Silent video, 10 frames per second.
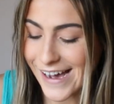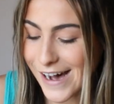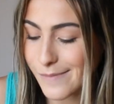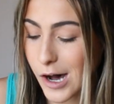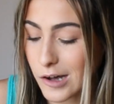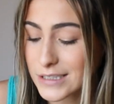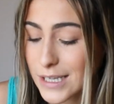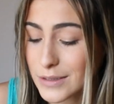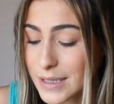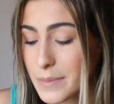
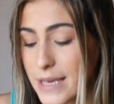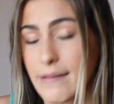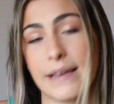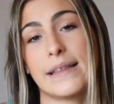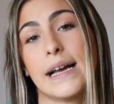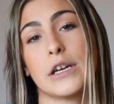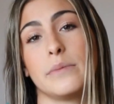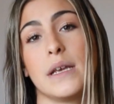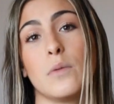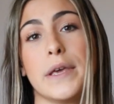Also, something like that
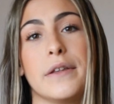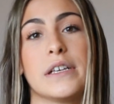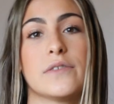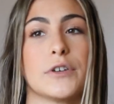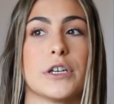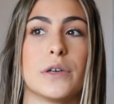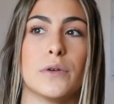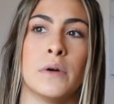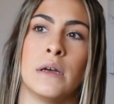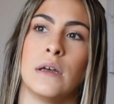could be a weakness for
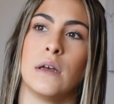you